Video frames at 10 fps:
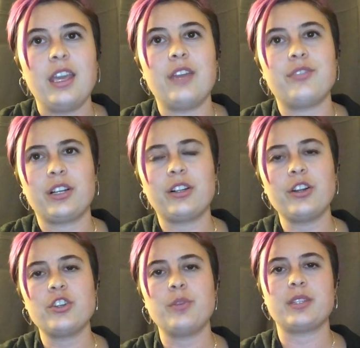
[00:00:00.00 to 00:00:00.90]
If
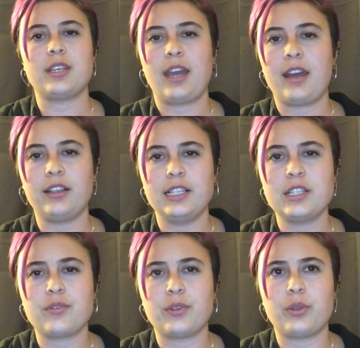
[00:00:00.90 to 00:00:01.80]
technology was the
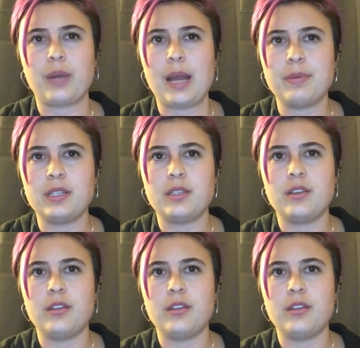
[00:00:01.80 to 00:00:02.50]
catalyst for the rapid